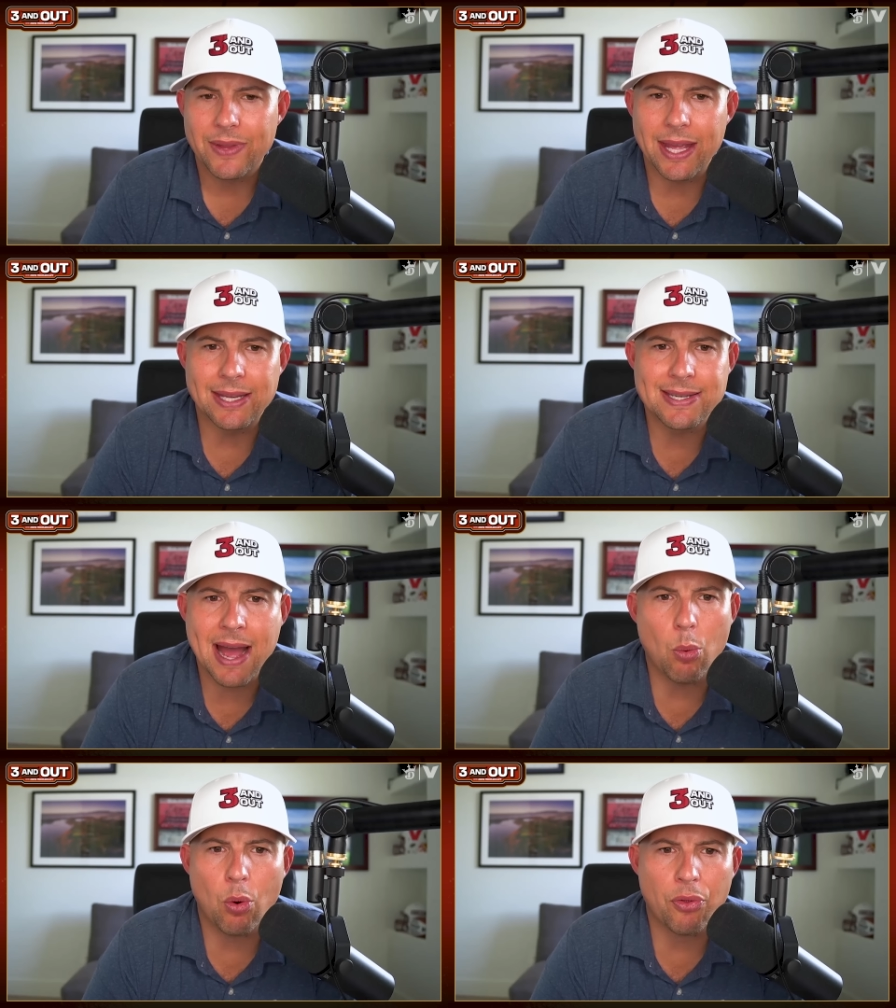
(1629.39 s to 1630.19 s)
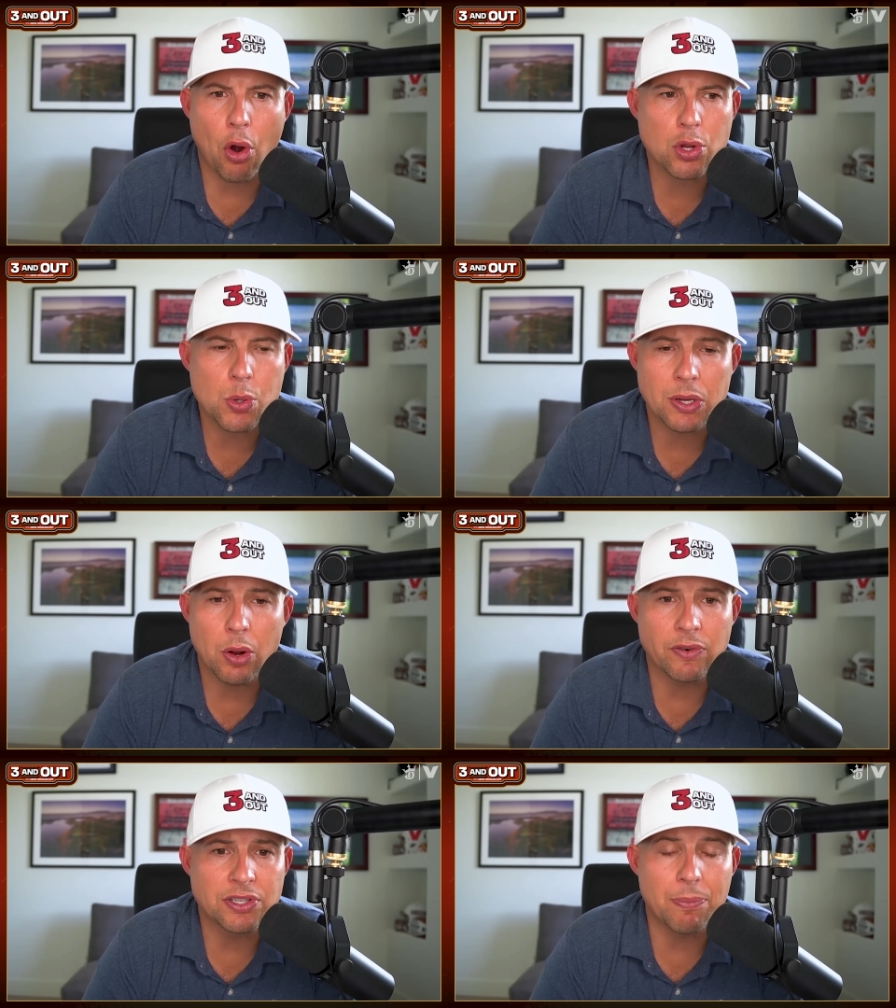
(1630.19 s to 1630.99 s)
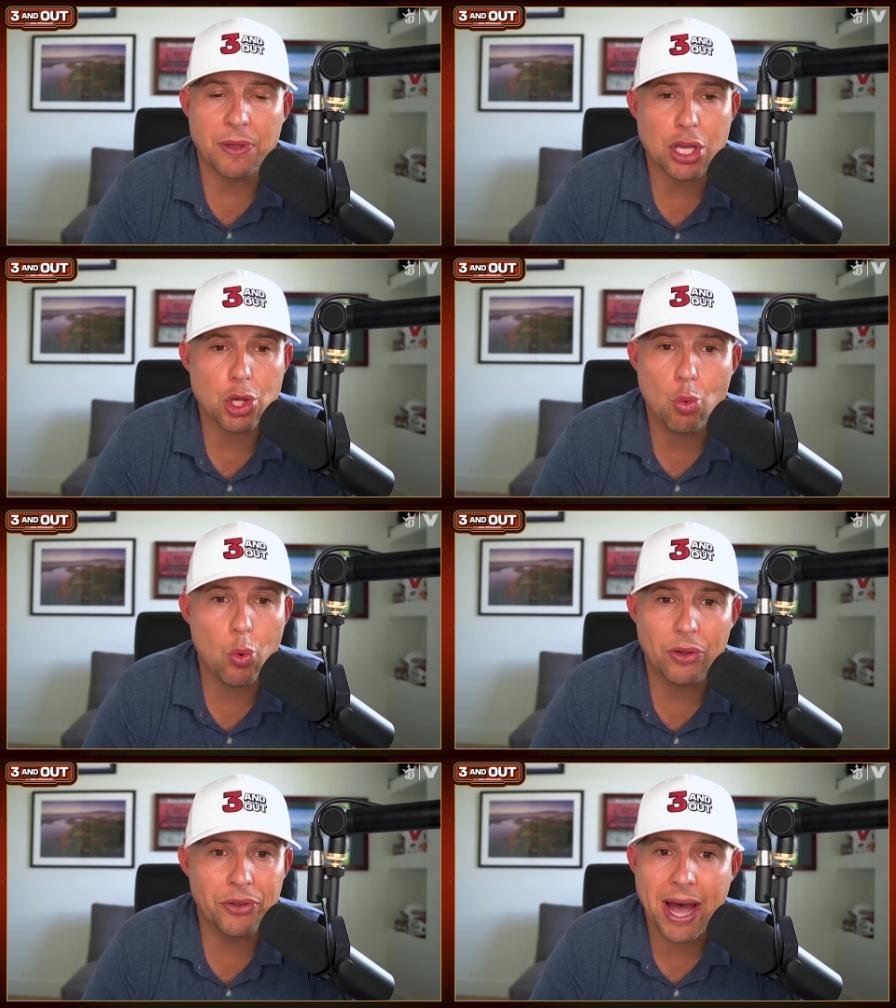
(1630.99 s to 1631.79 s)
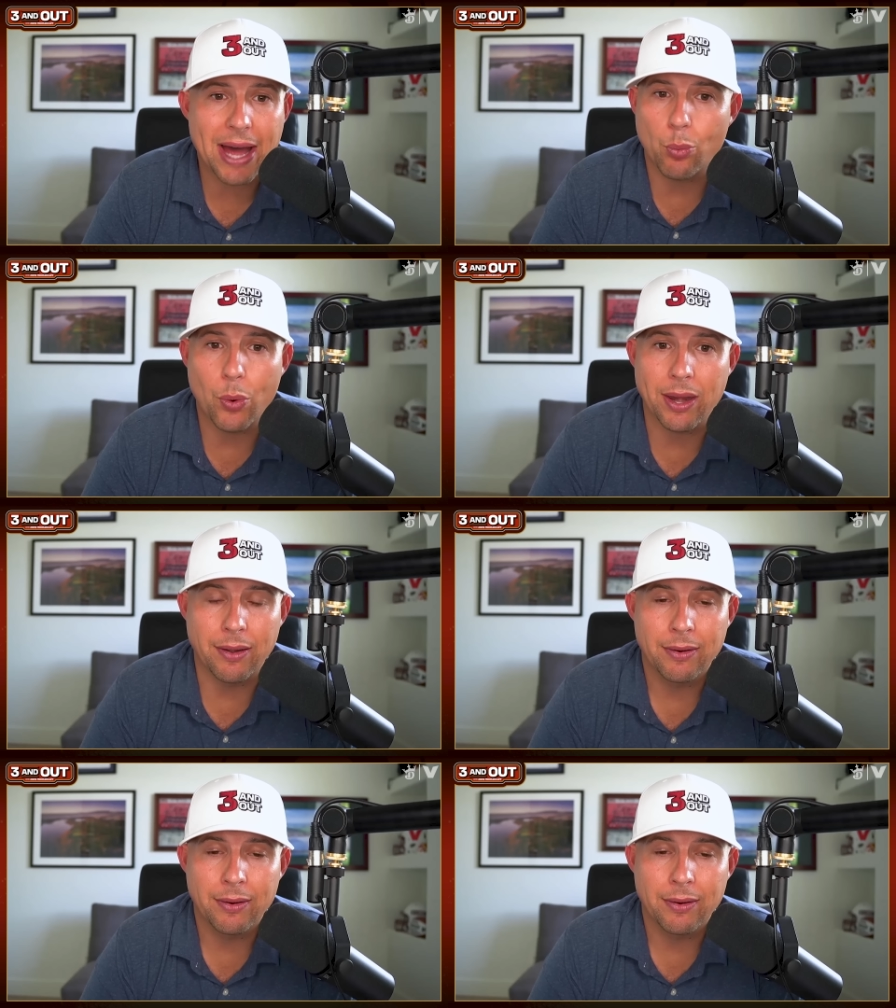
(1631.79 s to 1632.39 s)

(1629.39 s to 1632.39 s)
it's not worth arguing over something. You will not win.